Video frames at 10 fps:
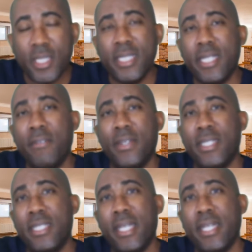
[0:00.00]
to see a different
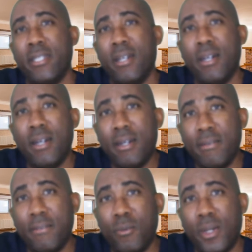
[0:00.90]
side of
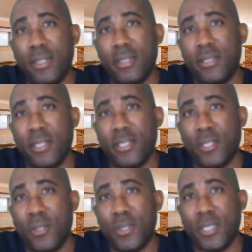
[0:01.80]
what the Toyota
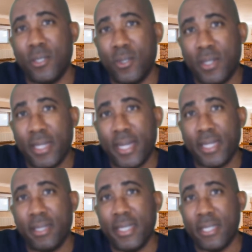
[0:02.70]
Coaster looked like
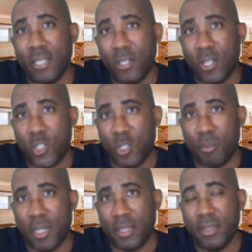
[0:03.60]
in the luxury
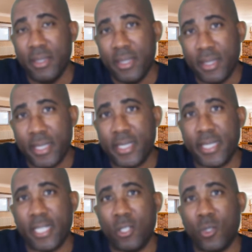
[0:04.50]
model, let's
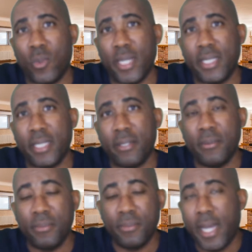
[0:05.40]
take a look right here.
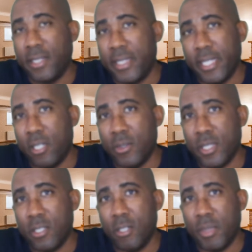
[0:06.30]
I had to take out the
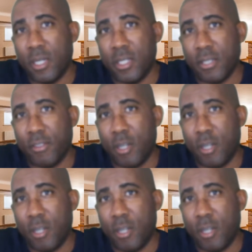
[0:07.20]
sound because of